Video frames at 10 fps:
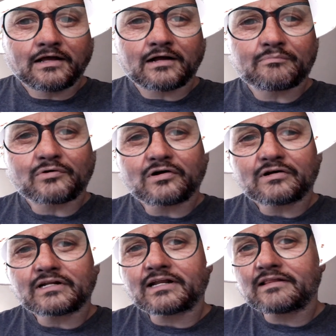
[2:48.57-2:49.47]
I brought
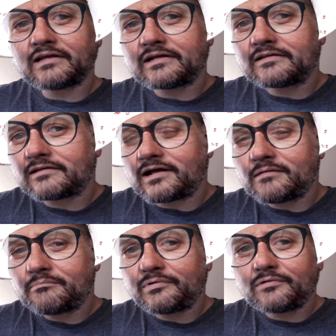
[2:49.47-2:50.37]
another
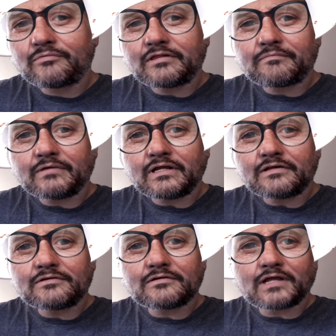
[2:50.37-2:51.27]
example with me
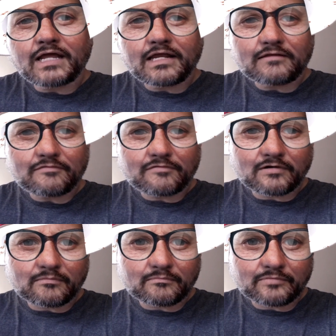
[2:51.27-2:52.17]
today
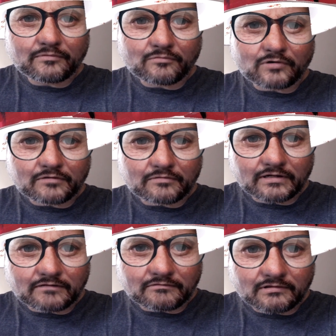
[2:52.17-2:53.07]
from the work we did
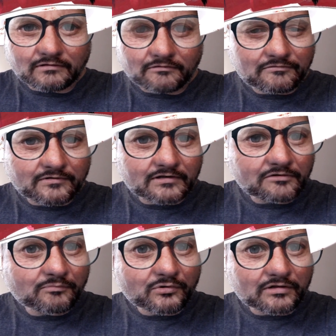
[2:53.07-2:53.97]
with
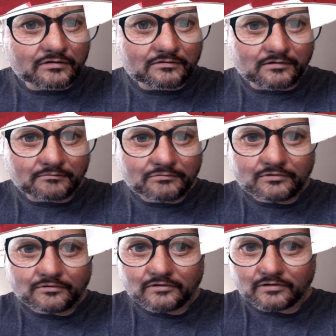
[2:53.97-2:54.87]
Lufttransport in
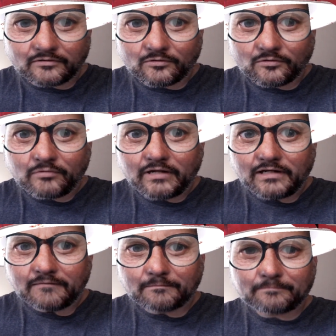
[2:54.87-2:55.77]
Tromsø in Norway,
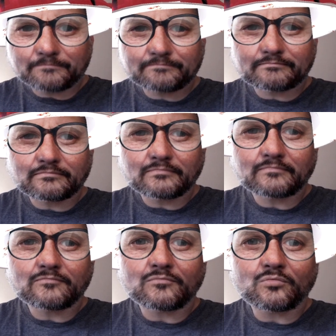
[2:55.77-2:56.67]

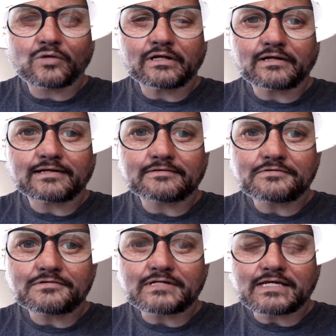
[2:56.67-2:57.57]
where you can
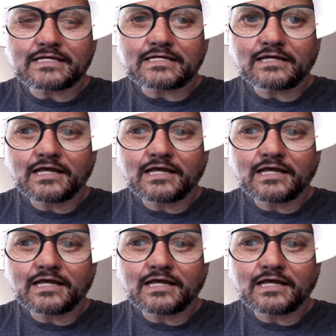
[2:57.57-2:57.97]
see